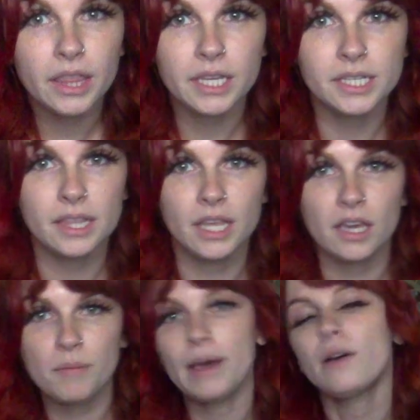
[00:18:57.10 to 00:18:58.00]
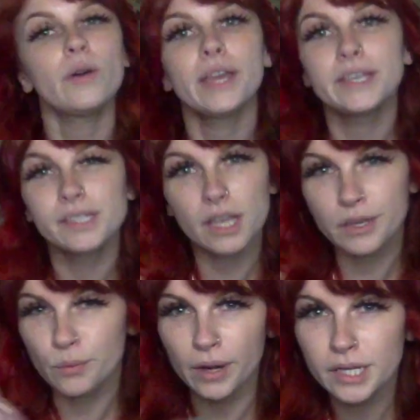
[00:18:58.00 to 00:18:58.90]
thing to think about is
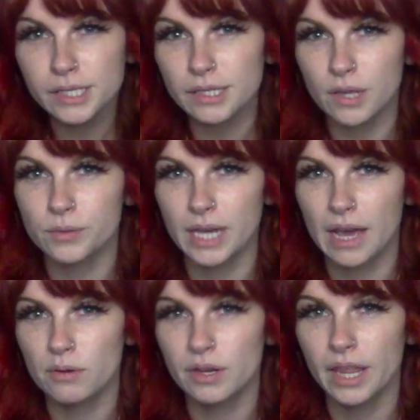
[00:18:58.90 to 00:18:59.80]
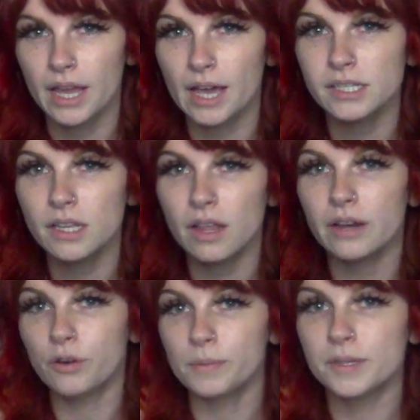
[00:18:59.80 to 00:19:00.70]
you want to slow down. Like, I see a lot
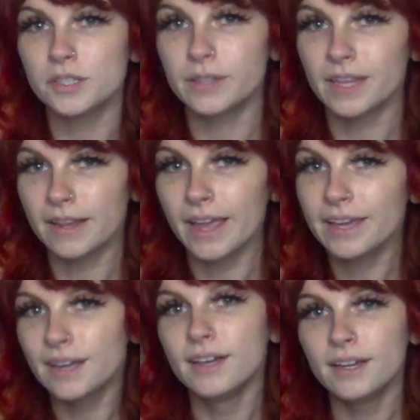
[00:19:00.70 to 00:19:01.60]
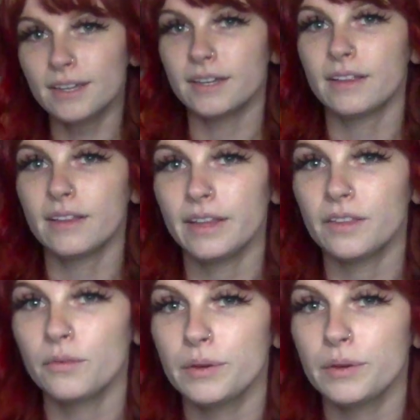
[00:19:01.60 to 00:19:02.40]
of groomers doing the, like, you know, like the